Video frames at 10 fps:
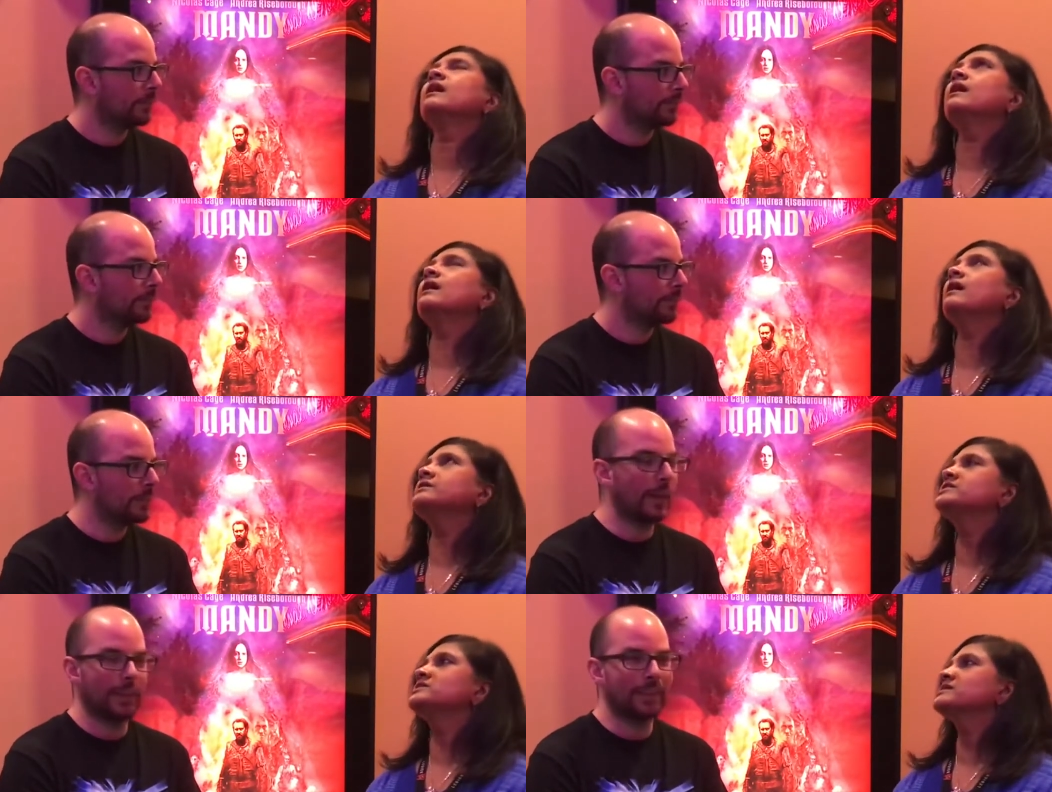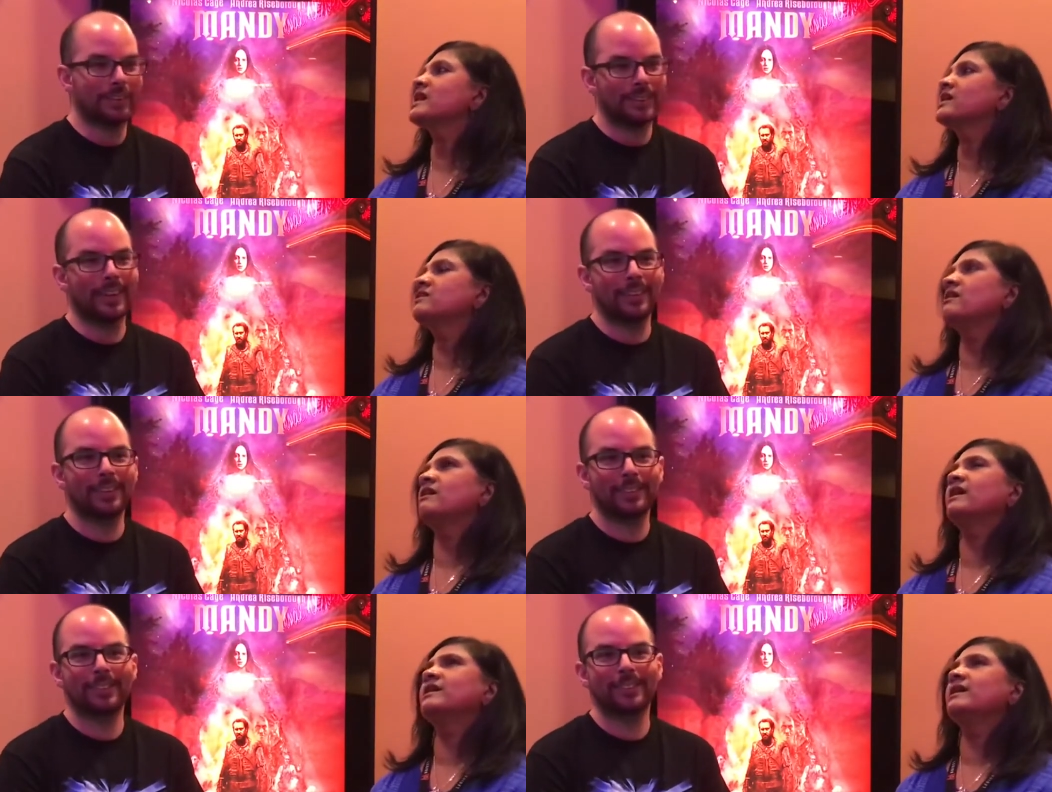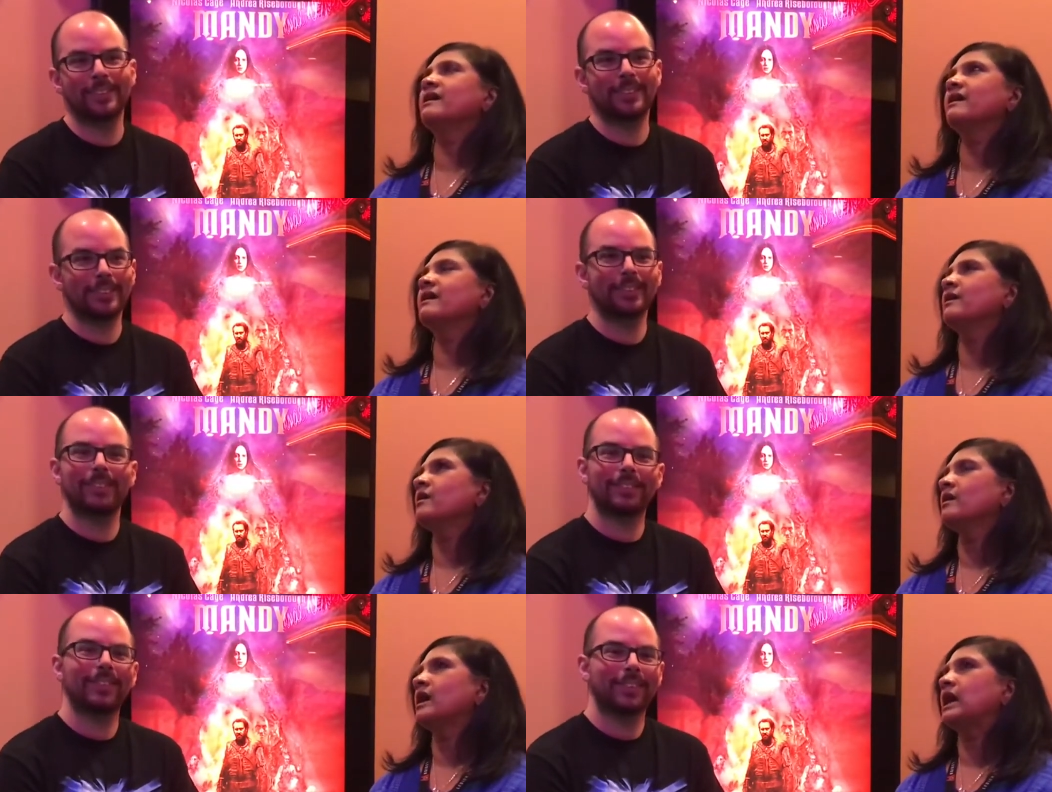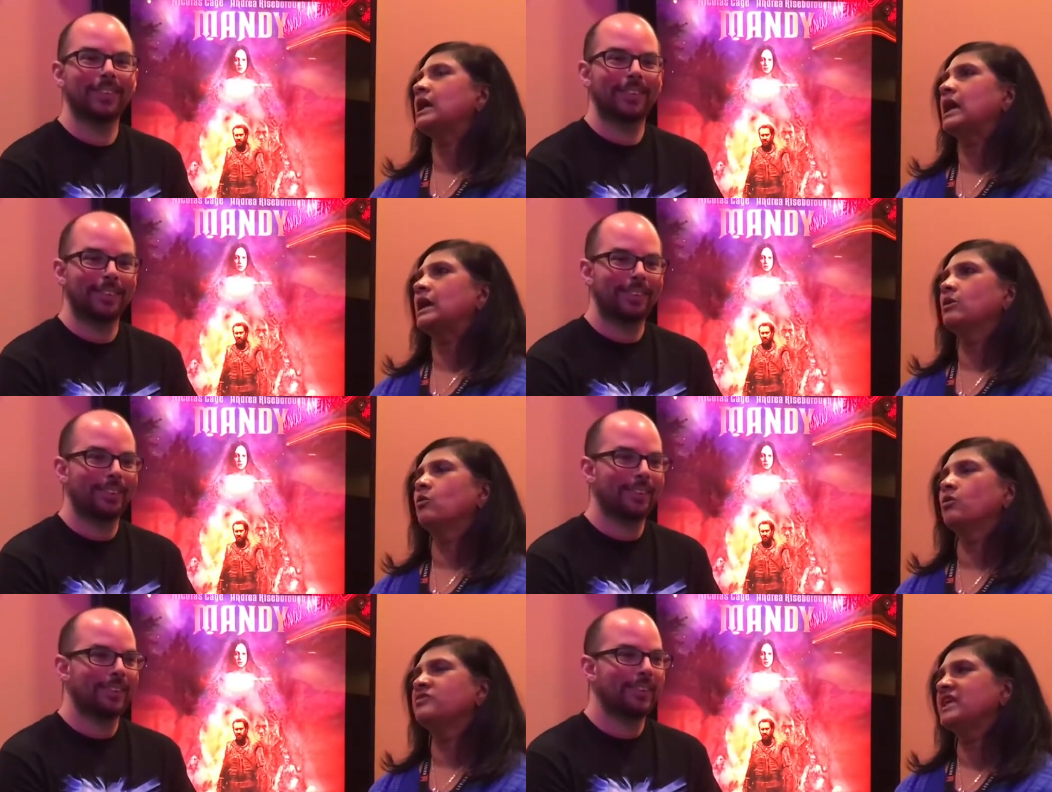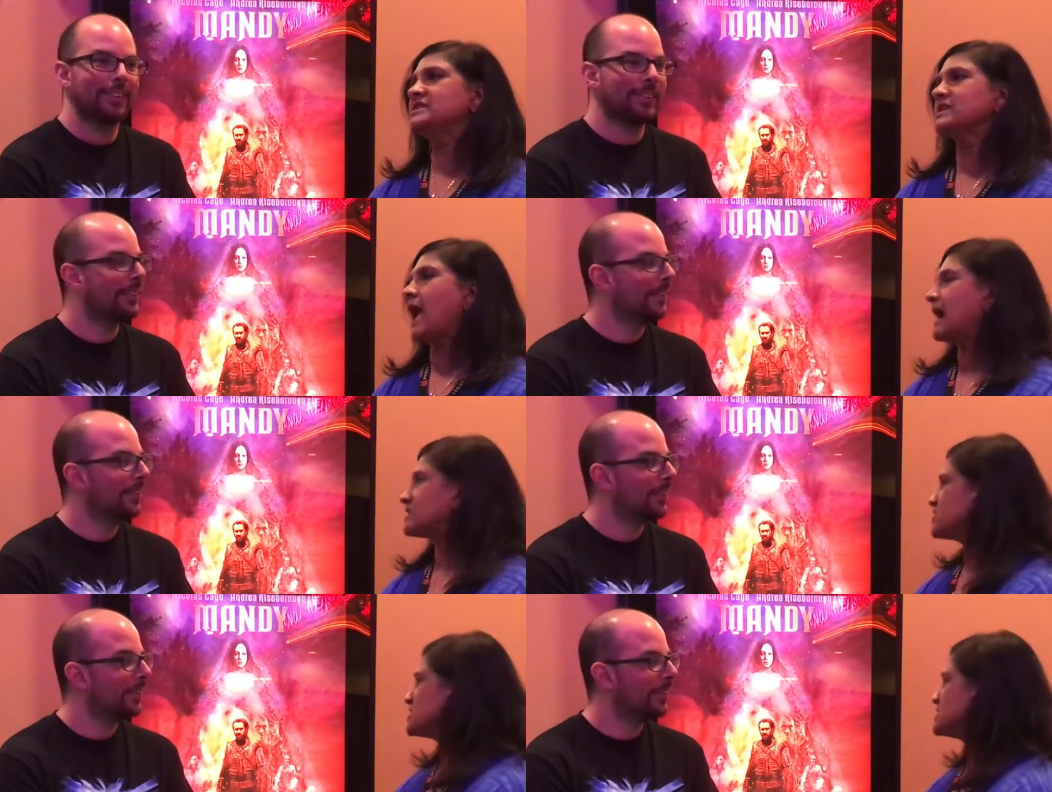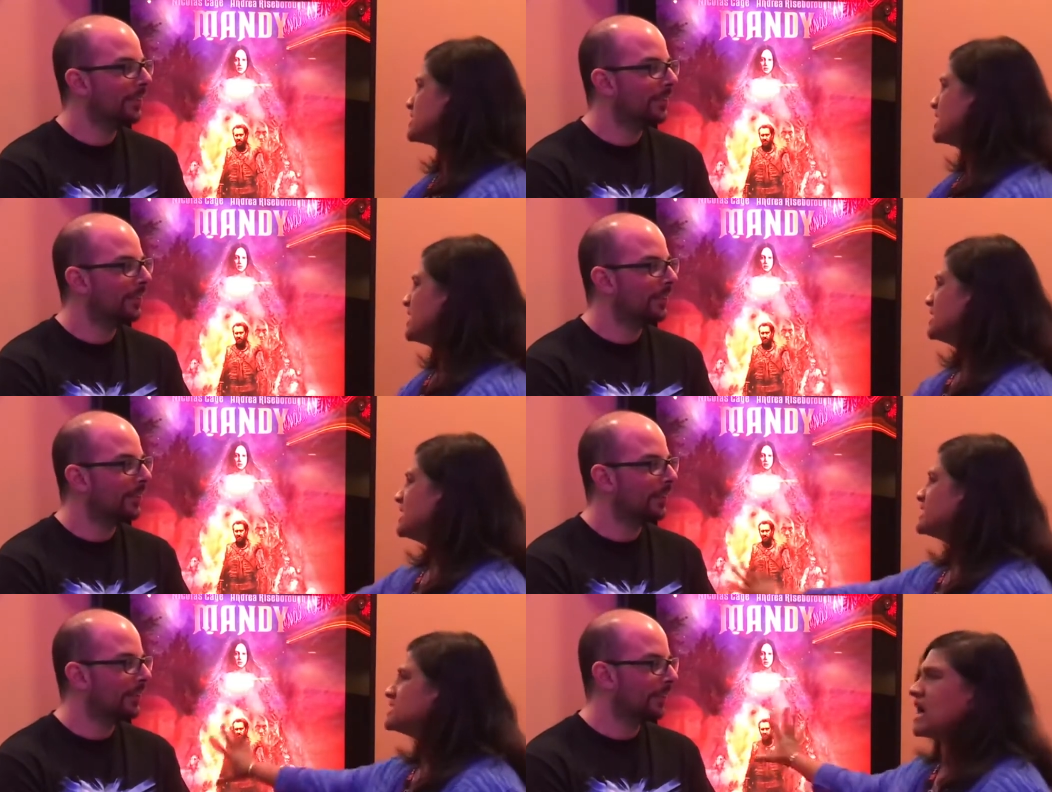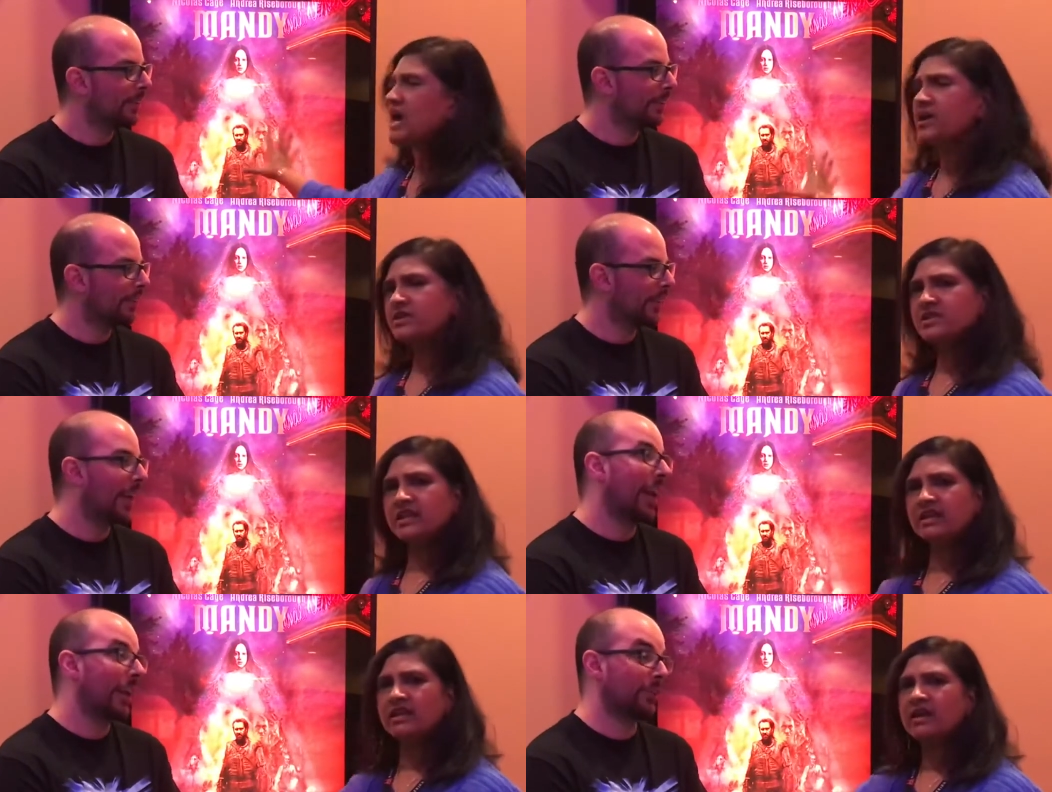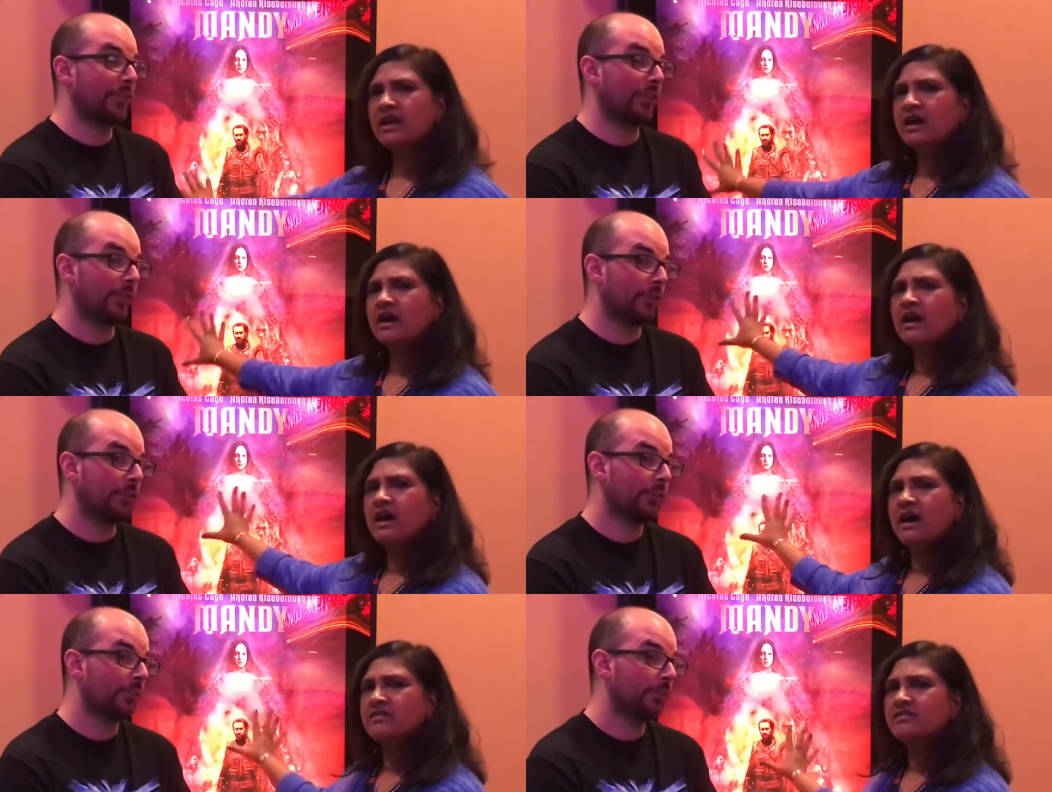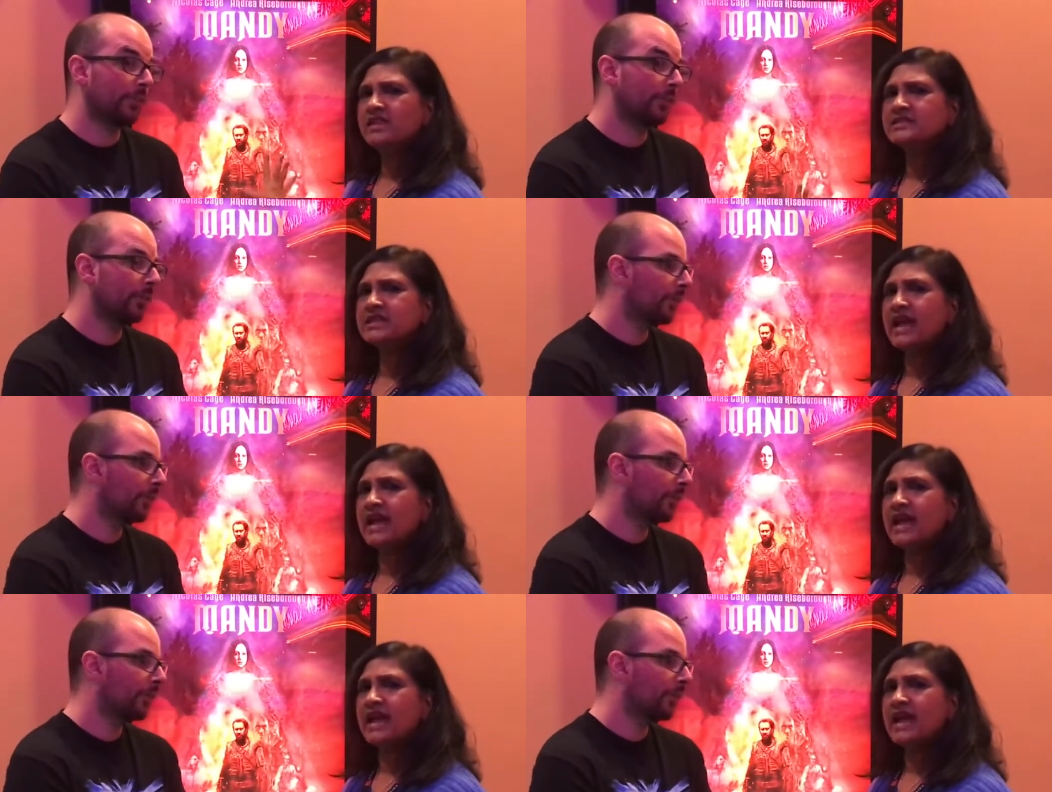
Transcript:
Speaker 1: I, I just cannot. I these actors, the entirety and
Speaker 2: actresses
Speaker 1: of these